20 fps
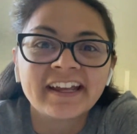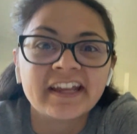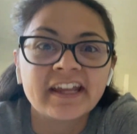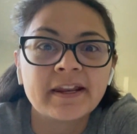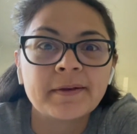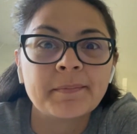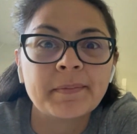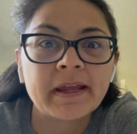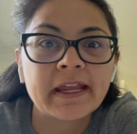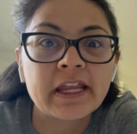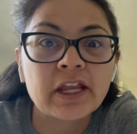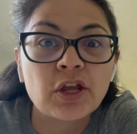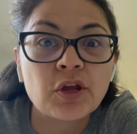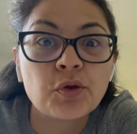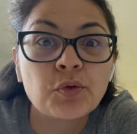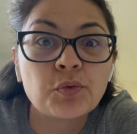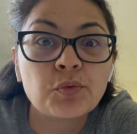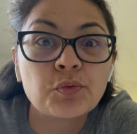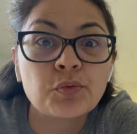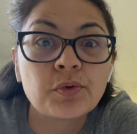In my
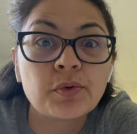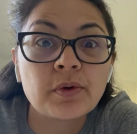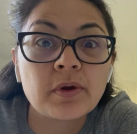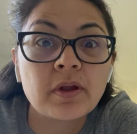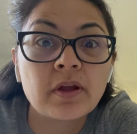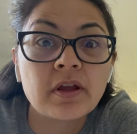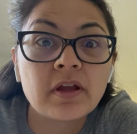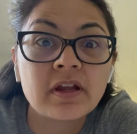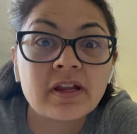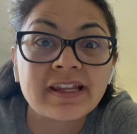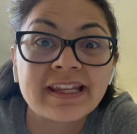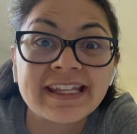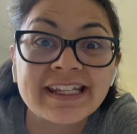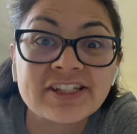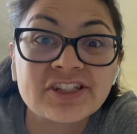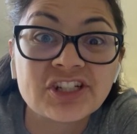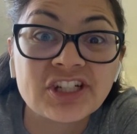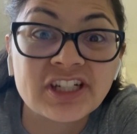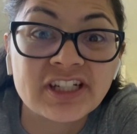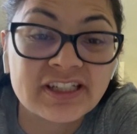own
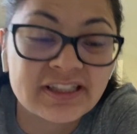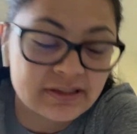kitchen.